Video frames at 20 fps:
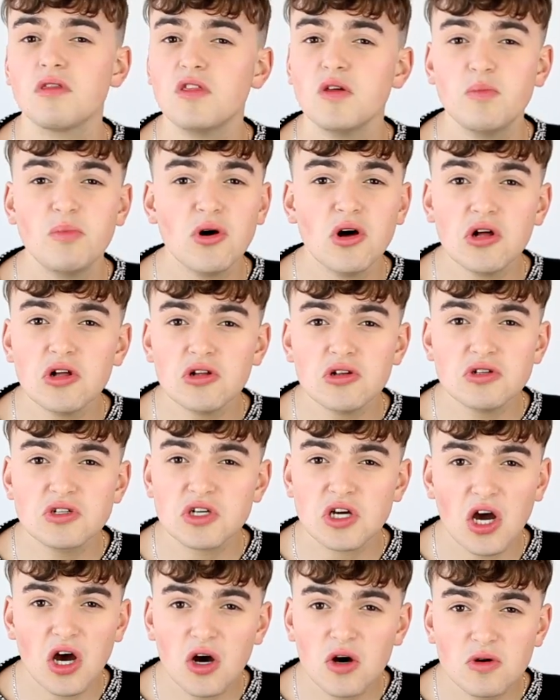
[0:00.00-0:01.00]
the
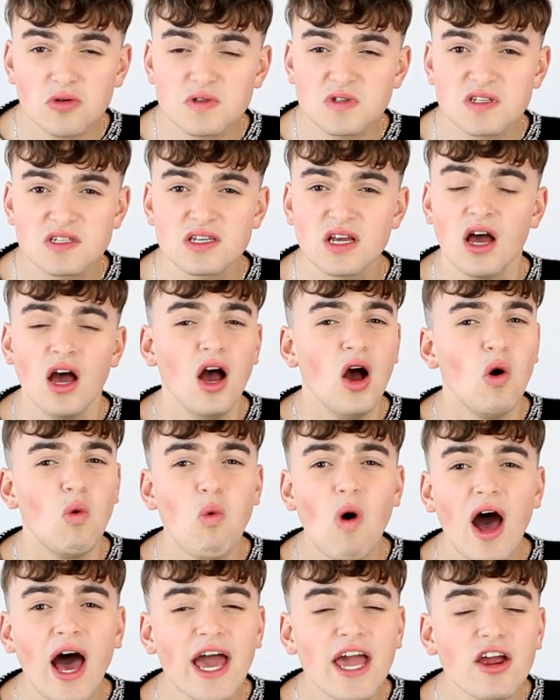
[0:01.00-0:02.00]
pulled coats,
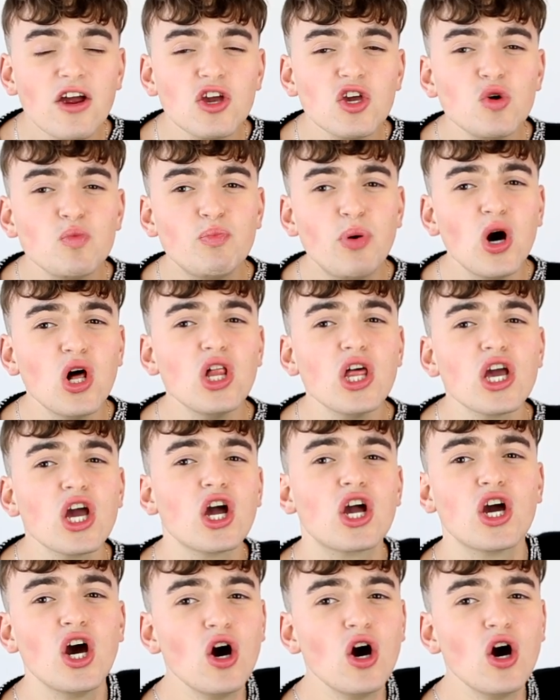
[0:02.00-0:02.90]
why are you pulling a